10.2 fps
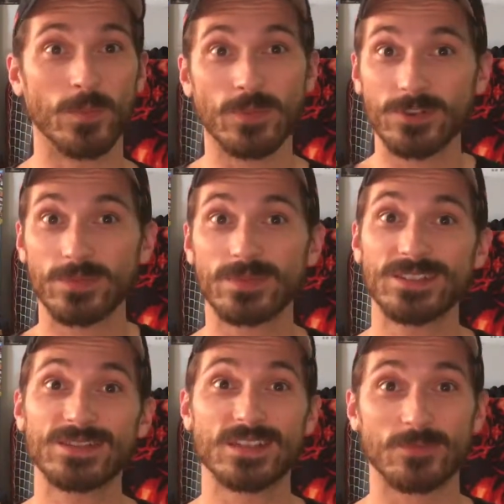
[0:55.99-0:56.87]
Burnham
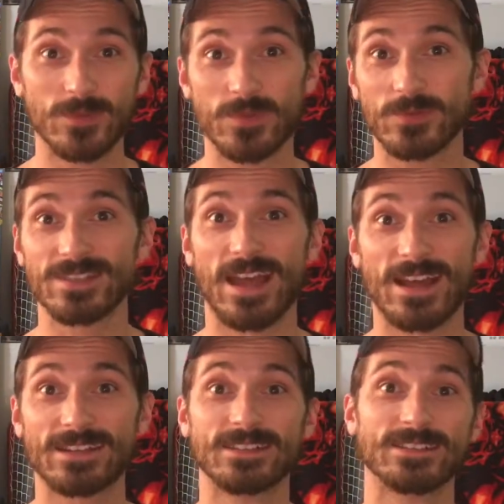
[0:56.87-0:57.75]
believes that Ripper was
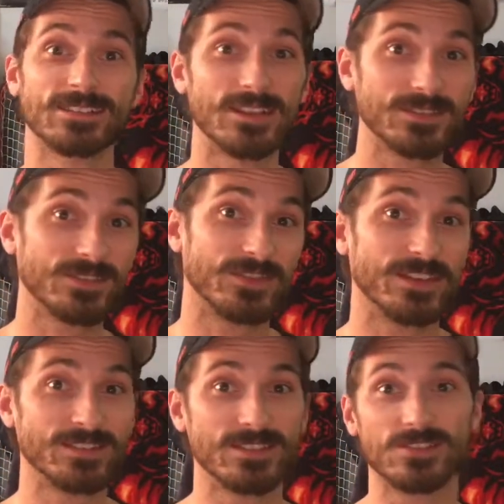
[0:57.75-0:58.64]
acting in
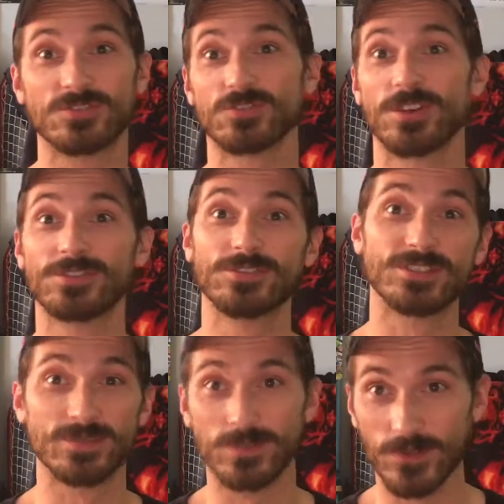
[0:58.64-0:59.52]
self-defense and is drawn to the
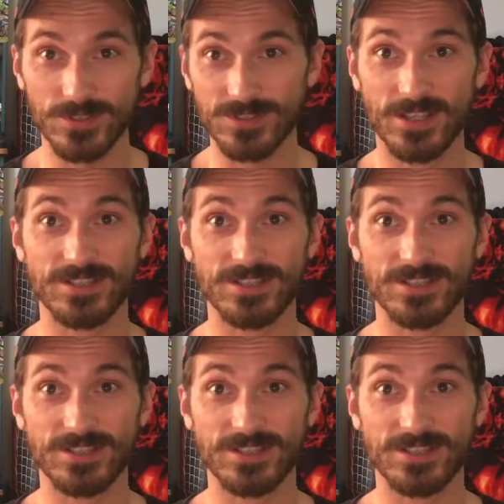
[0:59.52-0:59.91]
spores.